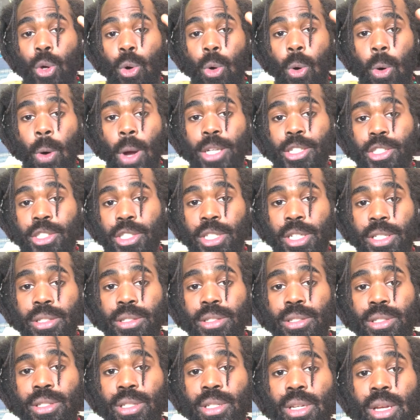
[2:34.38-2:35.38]
The
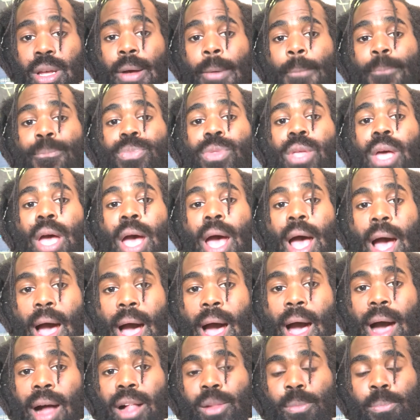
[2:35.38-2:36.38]
questions
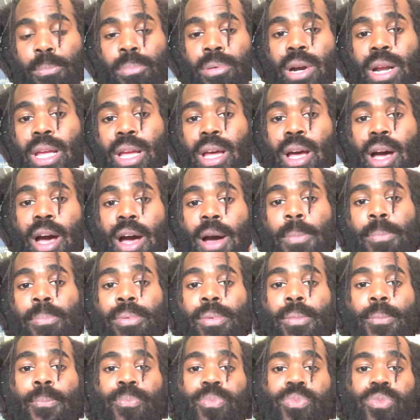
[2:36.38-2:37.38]
I'll bring
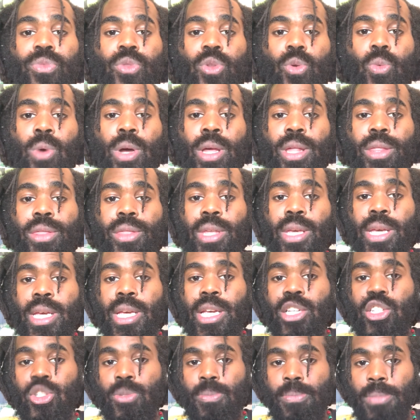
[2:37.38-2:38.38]
up with
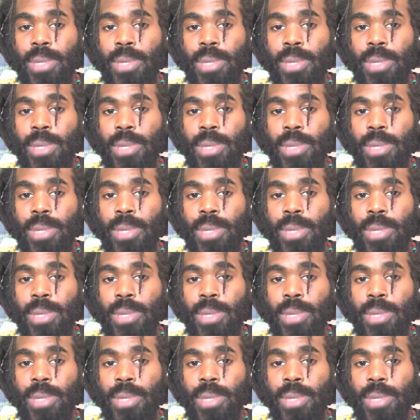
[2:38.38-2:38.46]
each